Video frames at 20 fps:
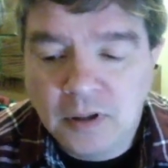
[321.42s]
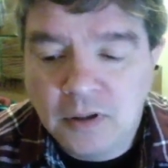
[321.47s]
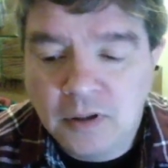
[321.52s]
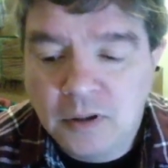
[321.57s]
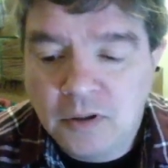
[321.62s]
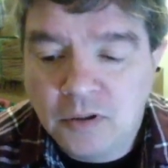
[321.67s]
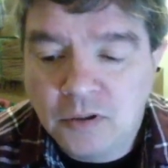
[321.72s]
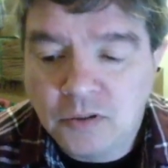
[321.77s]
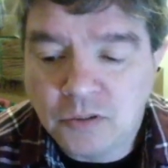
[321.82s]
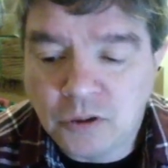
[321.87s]

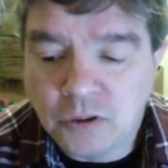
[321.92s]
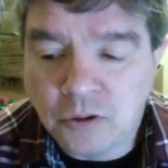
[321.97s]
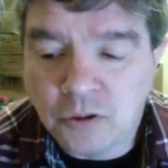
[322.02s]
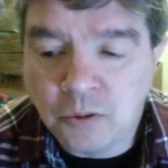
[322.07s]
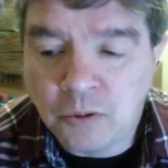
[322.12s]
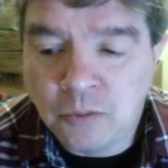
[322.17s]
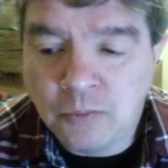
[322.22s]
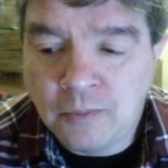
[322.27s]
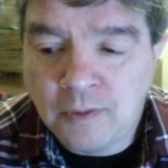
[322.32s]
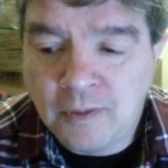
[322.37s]
So
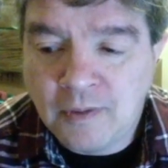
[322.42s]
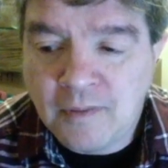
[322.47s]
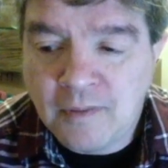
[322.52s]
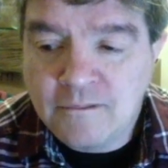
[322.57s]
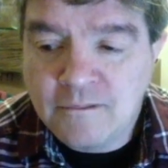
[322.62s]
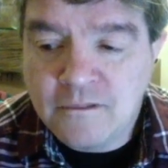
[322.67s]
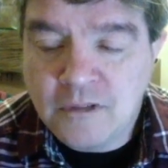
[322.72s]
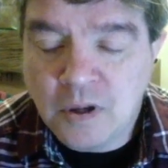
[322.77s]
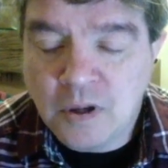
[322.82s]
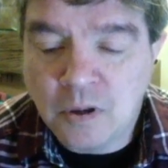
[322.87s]

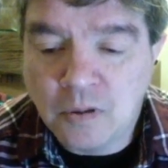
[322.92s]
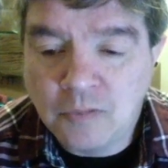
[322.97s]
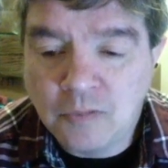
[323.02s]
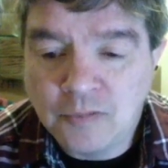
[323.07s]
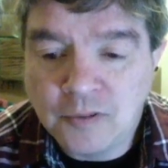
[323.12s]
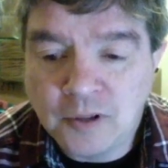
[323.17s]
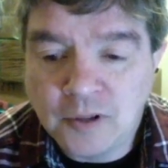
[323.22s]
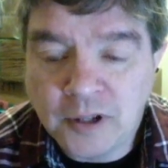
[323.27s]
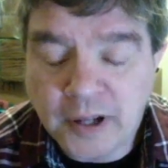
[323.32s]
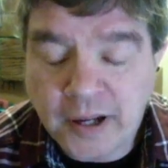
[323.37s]

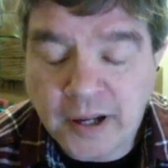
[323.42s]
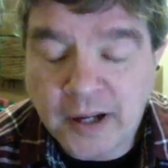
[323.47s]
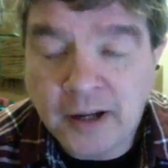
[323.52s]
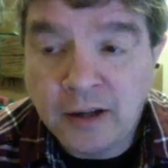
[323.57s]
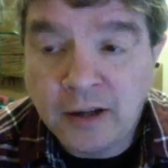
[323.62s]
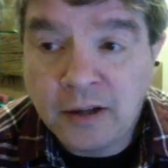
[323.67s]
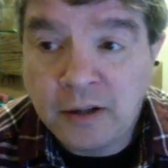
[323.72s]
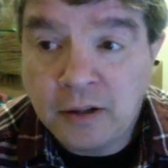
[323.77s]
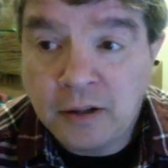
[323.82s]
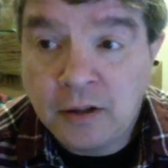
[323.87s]
hopefully,
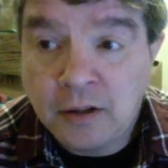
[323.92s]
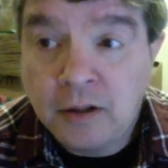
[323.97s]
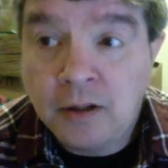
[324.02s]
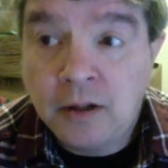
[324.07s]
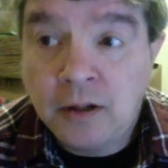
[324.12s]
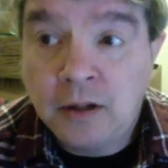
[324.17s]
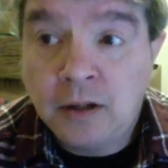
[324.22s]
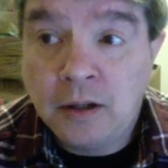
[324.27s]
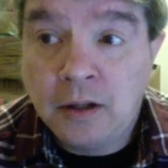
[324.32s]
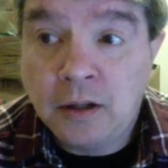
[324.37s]

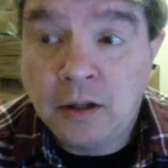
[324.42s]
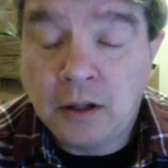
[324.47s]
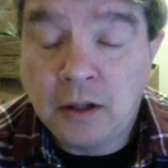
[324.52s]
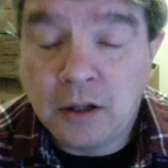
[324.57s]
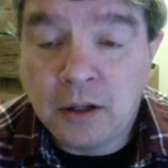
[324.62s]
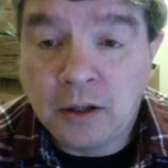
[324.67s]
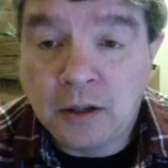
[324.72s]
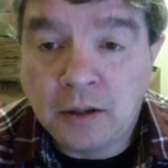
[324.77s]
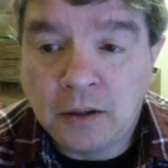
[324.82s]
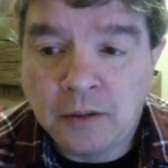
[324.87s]

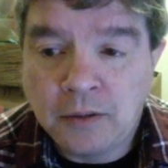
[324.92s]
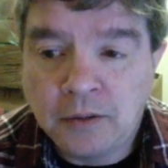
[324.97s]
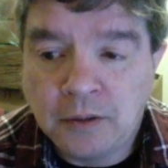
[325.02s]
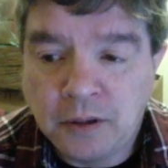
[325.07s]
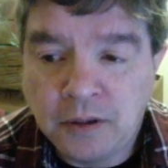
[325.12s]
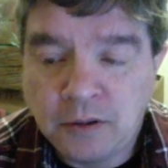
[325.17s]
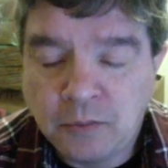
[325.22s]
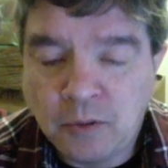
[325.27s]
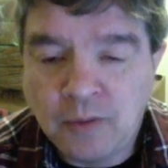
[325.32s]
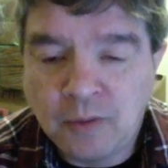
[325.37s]
this
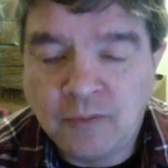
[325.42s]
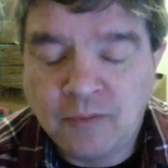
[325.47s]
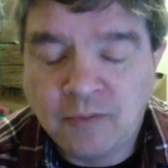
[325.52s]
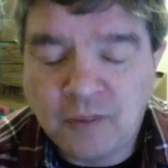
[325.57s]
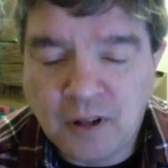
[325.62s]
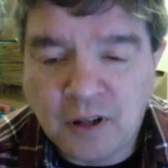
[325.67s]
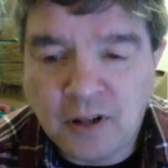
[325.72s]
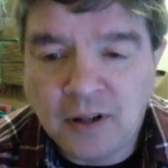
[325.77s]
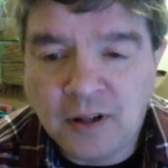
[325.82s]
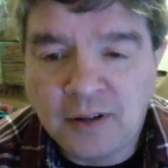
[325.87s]
one
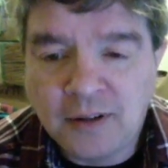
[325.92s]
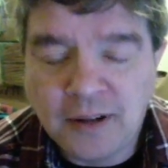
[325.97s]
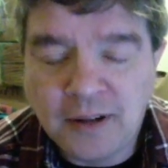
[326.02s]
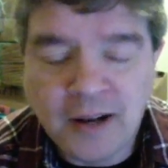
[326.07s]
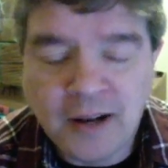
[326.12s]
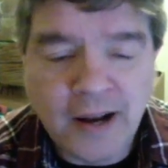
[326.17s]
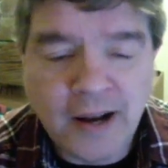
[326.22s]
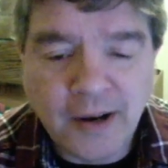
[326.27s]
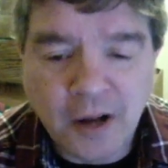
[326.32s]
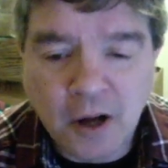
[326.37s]
fella that I
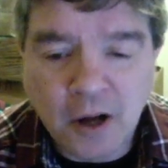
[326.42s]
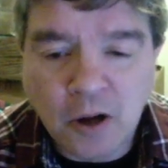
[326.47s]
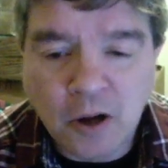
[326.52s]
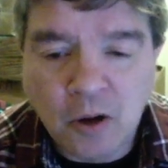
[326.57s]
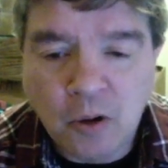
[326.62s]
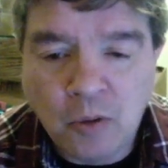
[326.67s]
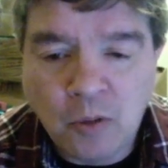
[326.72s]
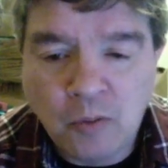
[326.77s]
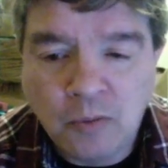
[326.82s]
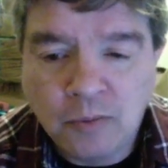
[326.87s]
know
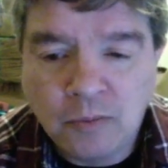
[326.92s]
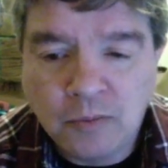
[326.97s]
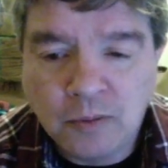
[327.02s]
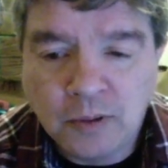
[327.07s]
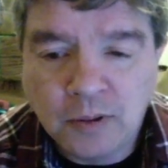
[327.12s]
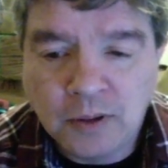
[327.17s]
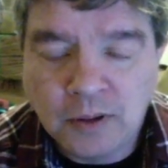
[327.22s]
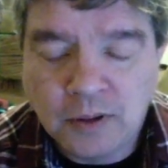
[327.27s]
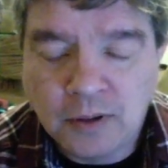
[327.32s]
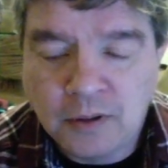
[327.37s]

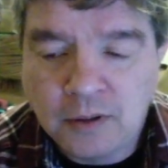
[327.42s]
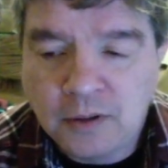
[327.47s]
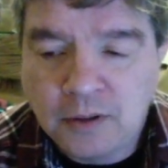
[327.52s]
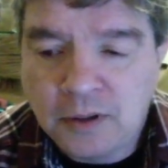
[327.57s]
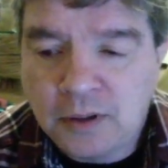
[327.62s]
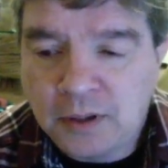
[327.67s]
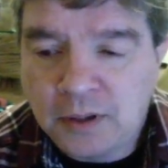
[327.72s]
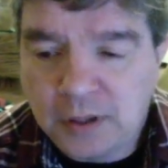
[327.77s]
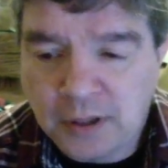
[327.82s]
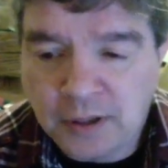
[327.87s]

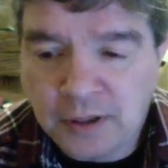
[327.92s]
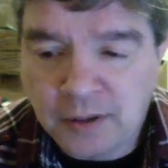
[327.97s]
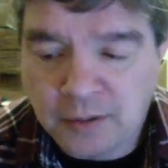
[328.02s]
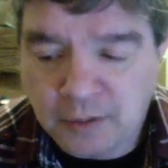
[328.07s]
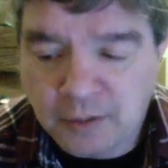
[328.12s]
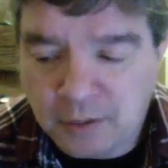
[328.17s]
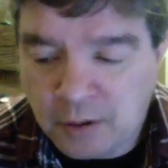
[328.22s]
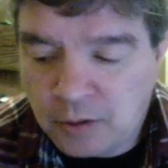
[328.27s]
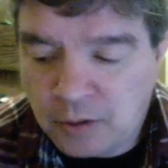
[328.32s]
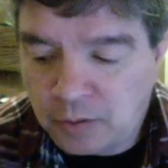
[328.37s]
in
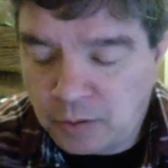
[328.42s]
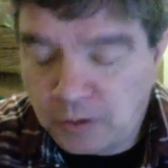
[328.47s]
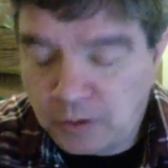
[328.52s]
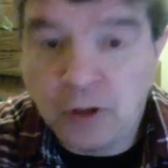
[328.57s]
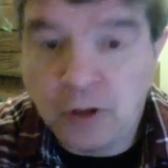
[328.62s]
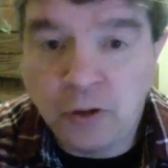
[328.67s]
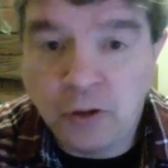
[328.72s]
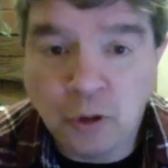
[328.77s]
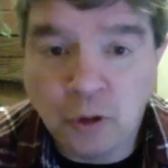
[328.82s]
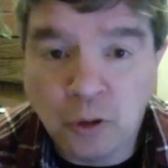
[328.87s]
near
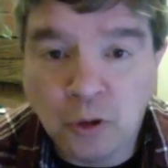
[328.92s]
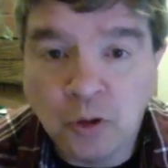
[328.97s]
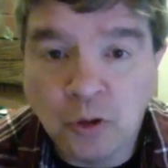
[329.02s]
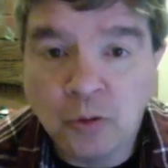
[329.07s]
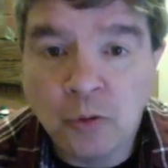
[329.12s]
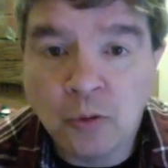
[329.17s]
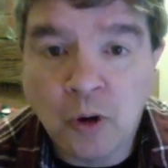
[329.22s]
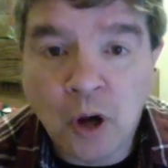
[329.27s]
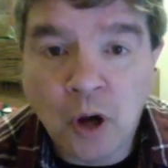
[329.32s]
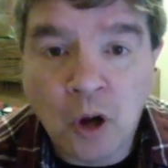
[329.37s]
Jewelers
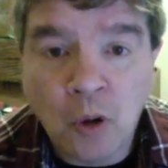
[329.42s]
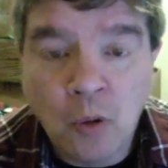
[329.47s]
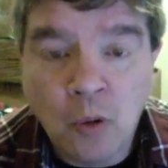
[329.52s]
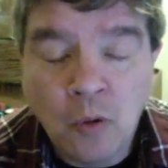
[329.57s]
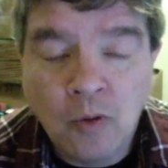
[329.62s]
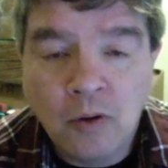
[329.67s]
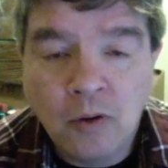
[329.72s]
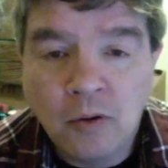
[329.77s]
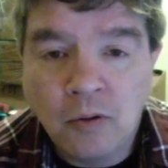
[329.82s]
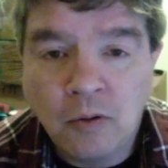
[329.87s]
Row,
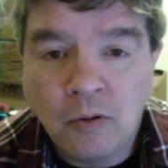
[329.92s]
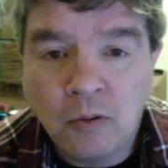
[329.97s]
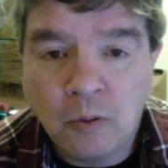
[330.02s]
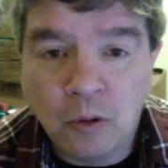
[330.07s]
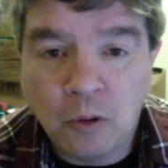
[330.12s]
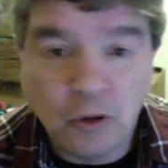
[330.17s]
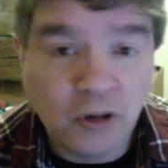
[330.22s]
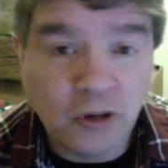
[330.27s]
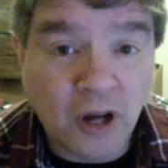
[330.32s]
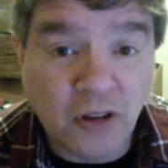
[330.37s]
or
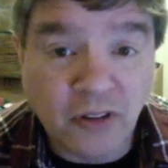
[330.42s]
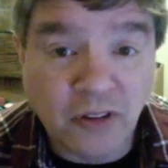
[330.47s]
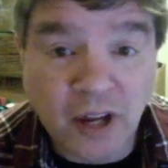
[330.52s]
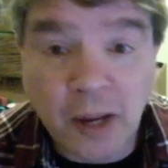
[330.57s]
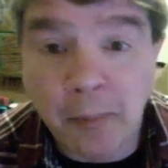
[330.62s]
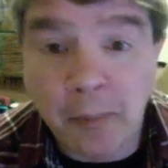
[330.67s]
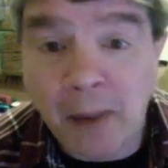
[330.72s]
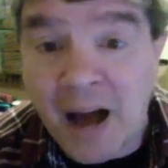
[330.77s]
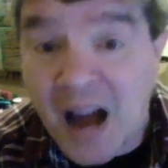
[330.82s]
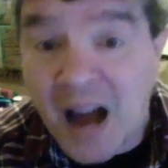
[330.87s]
should I say
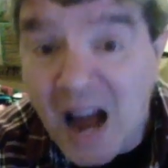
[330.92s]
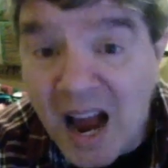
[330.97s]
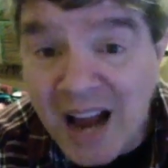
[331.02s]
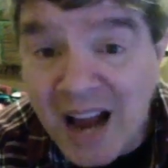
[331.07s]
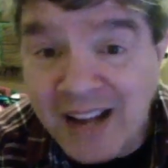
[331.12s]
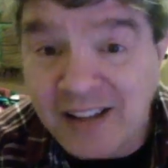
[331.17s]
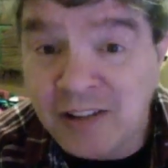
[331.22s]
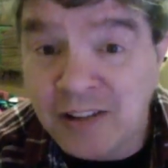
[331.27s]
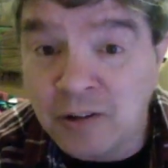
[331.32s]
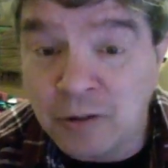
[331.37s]
behind
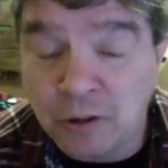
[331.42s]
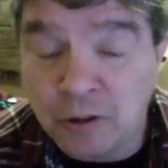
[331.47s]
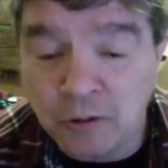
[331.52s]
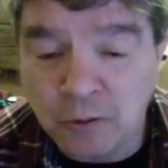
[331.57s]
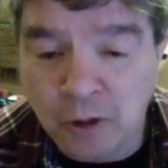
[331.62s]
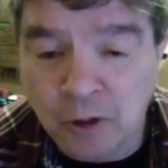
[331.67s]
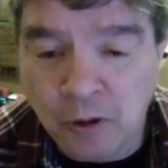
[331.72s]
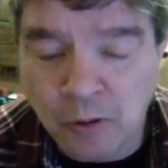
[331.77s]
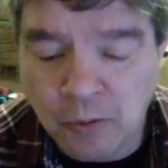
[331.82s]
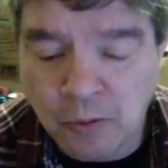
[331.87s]
Jewelers Row,